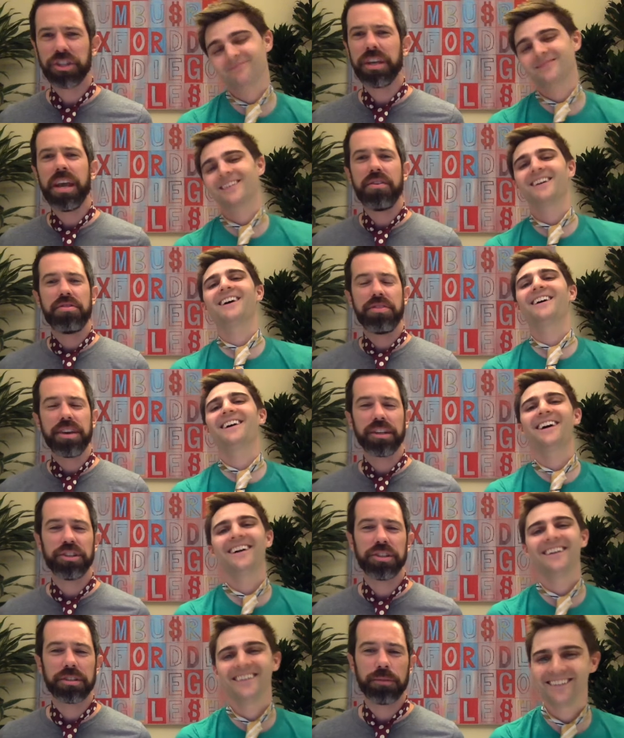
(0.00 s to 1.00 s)
Speaker 1: you can't
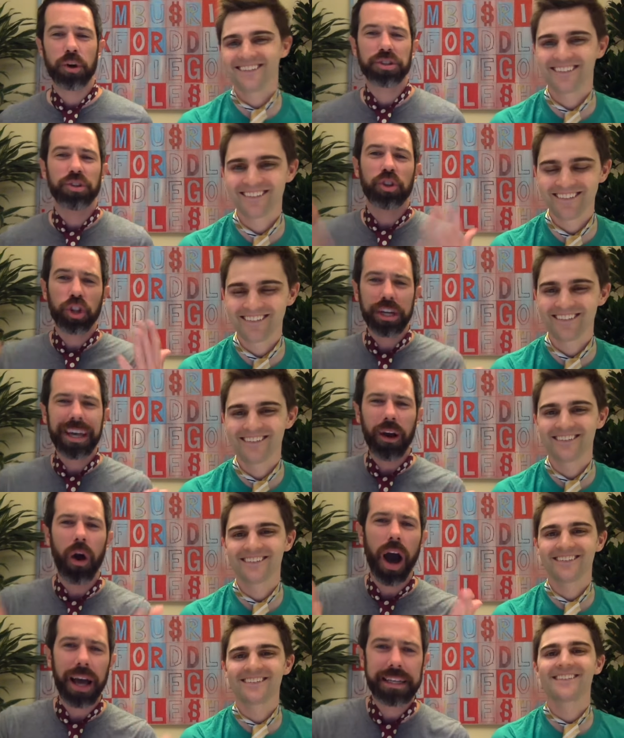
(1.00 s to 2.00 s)
think. She's emotional. Look
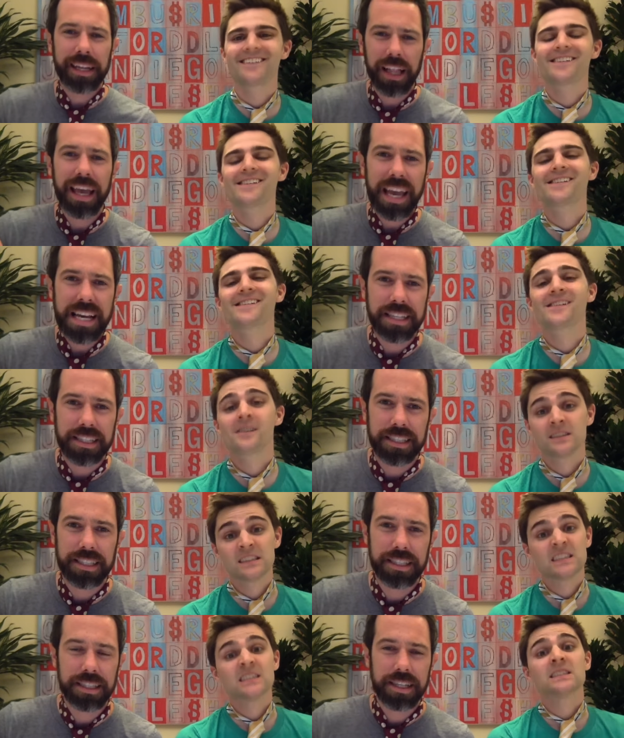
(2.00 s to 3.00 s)
how hot Clay
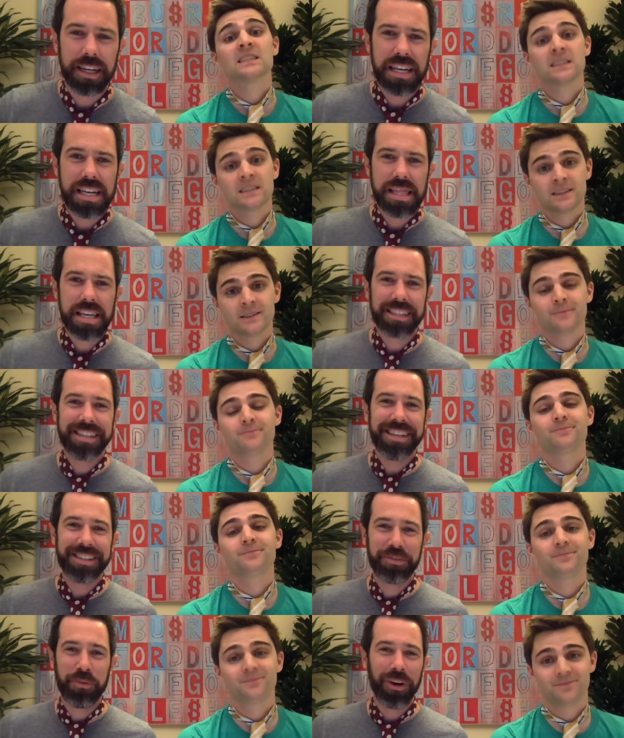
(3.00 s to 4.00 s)
is.
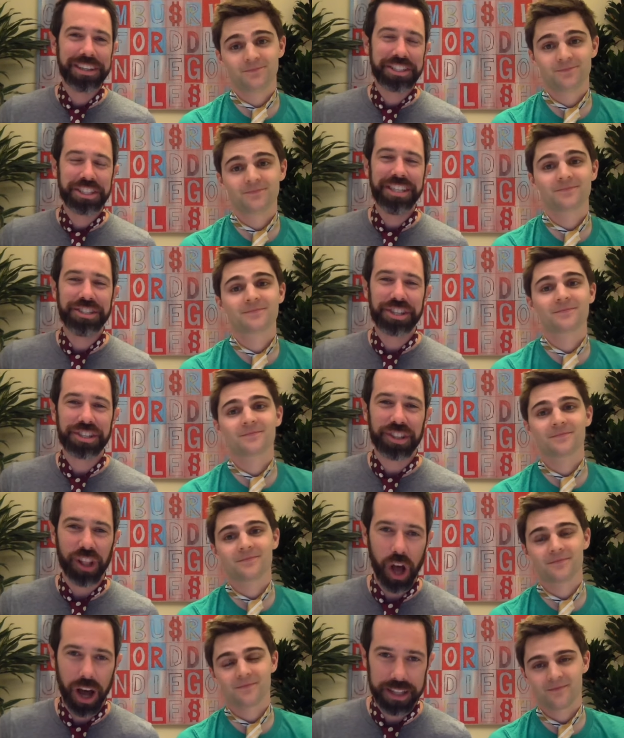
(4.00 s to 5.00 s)
This is what she just
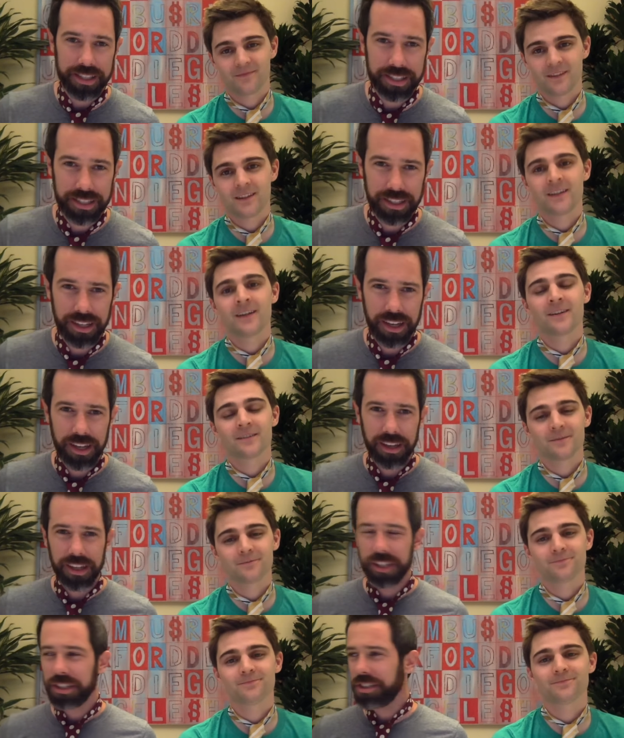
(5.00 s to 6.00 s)
lost. Yes.
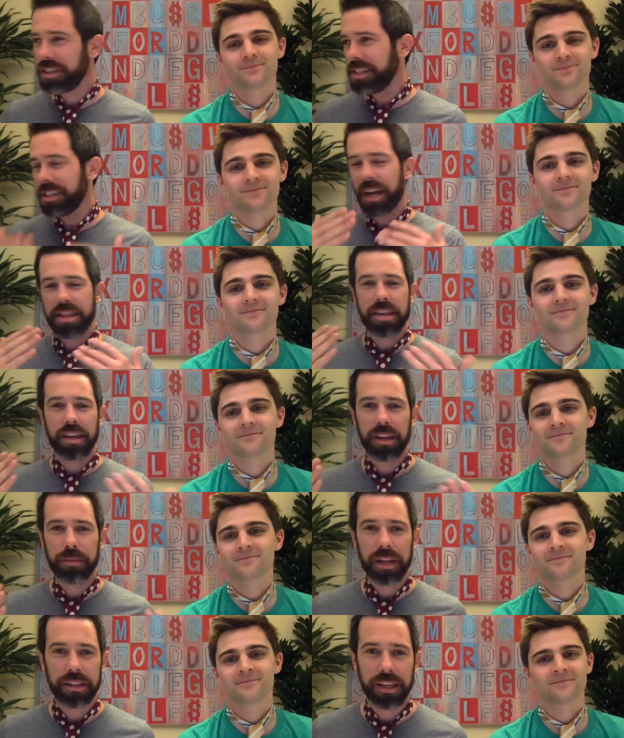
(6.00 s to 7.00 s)
She's not
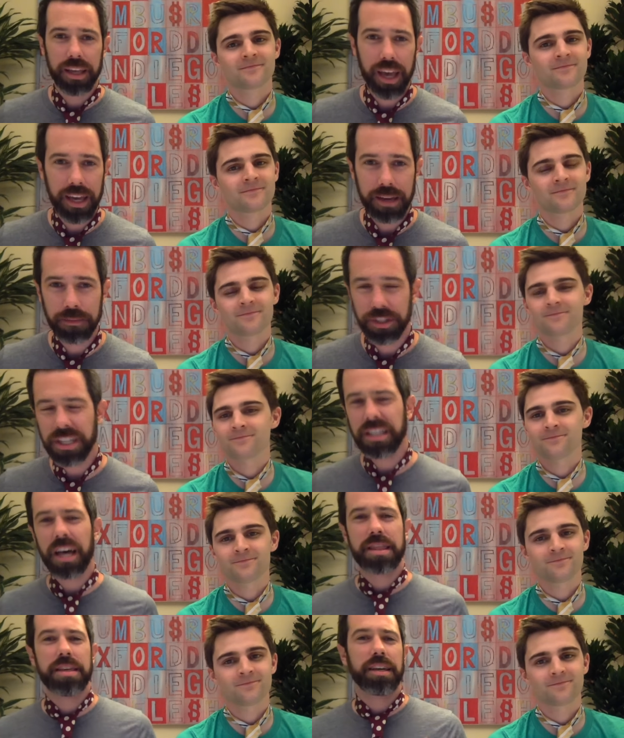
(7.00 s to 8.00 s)
thinking about the game.
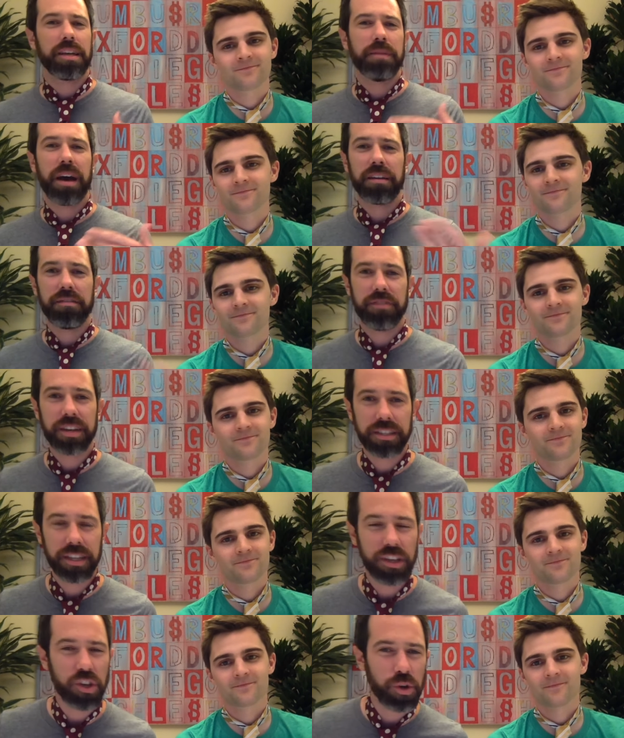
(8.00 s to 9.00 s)
She's mm-hmm. not thinking about
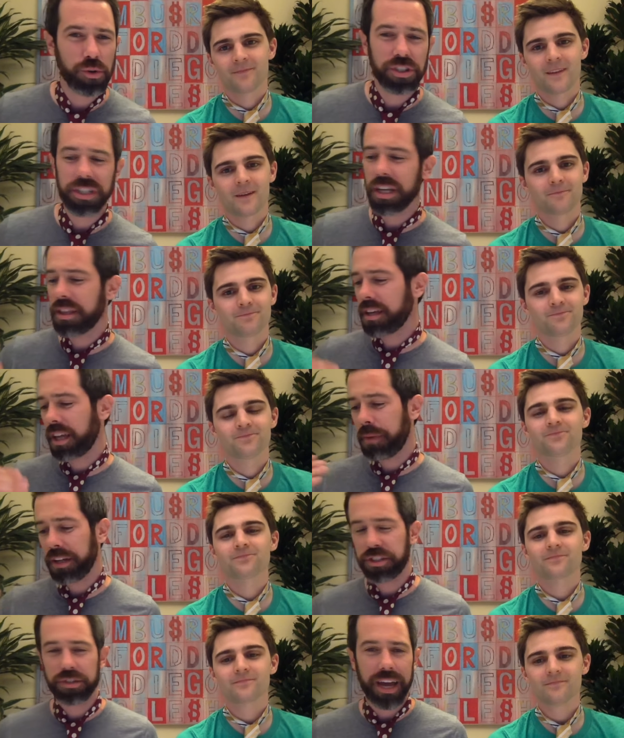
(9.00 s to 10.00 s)
evicting you. She's not thinking
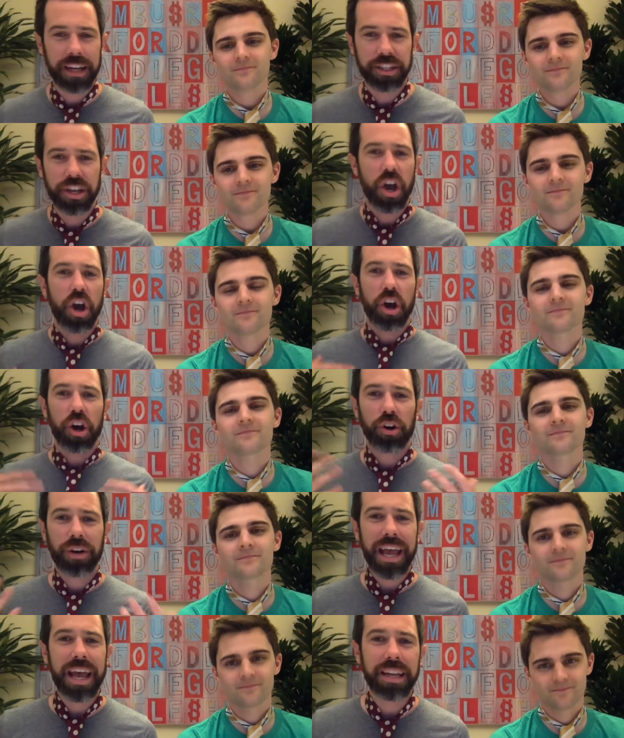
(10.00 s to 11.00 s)
about strategy.
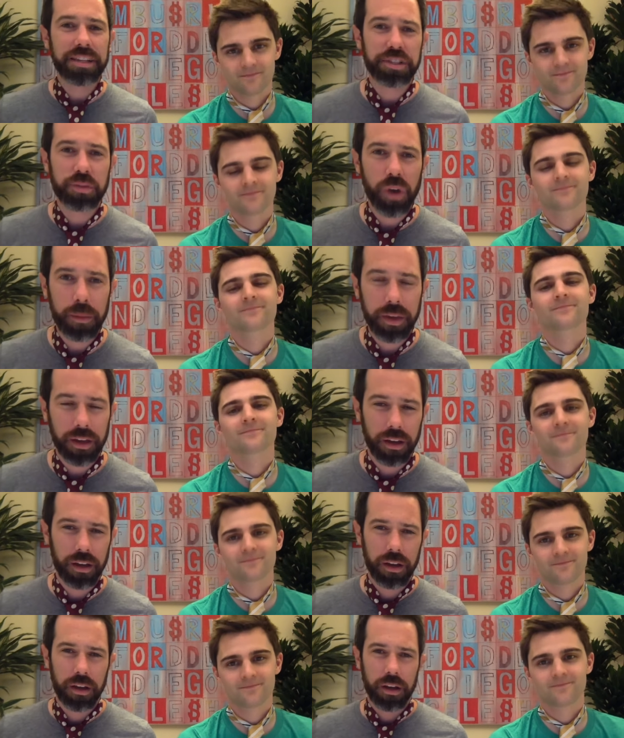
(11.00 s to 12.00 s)
Her head is
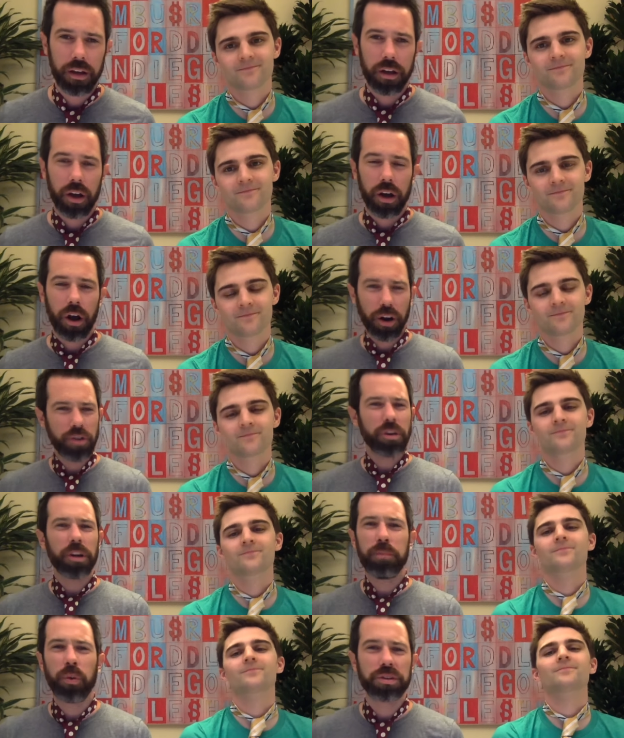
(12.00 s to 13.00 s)
swimming. Are you
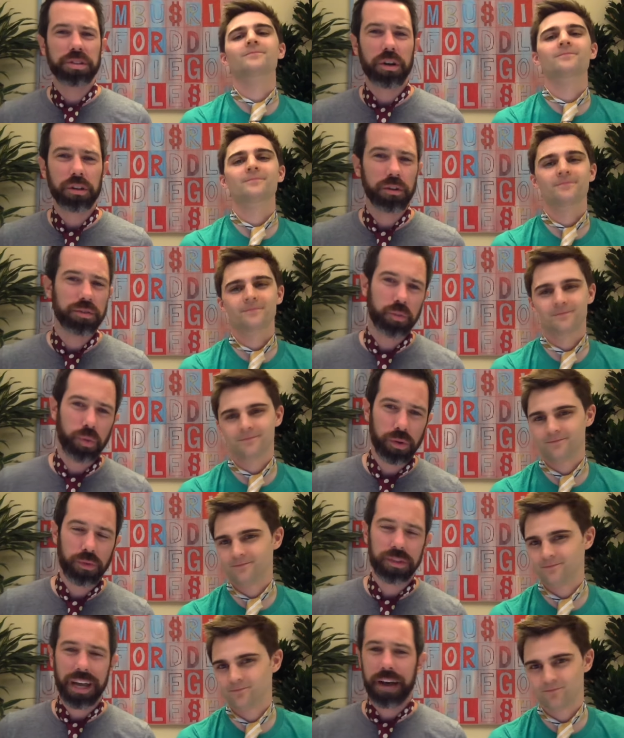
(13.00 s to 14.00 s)
going to pour salt in those
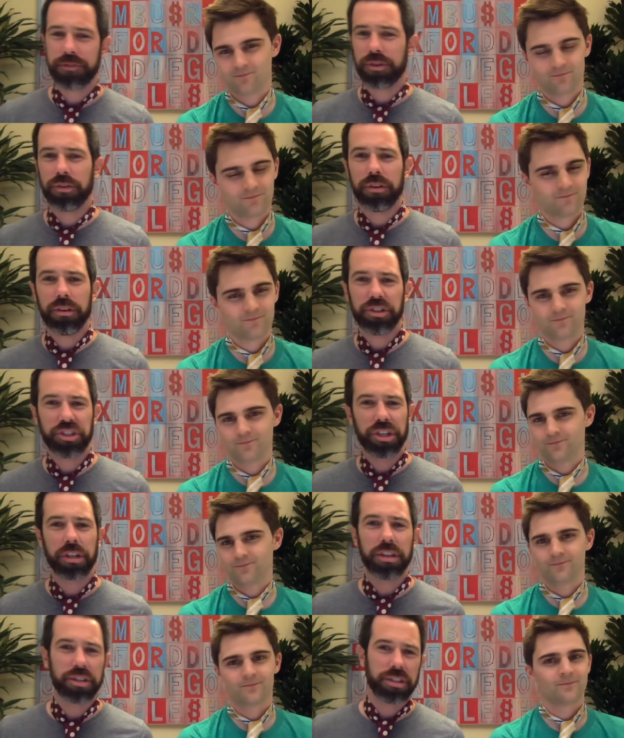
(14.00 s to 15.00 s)
wounds after
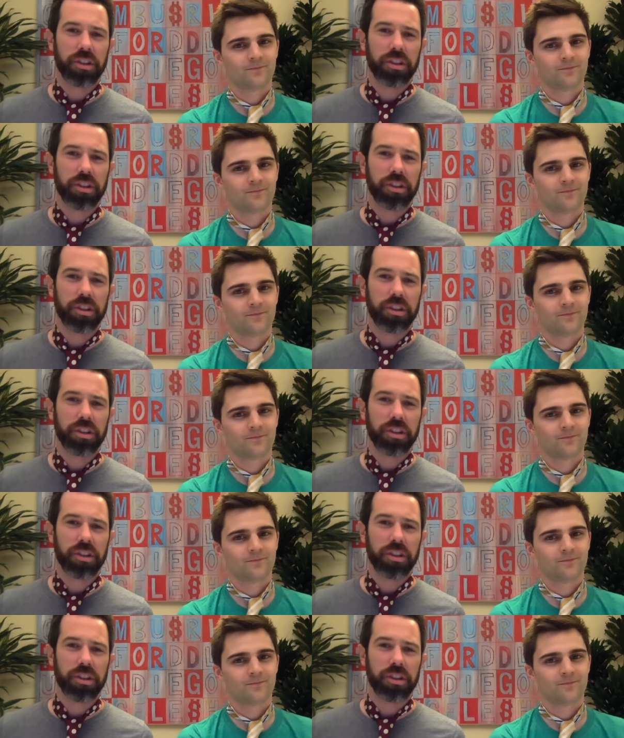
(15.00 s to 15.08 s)
Shelli just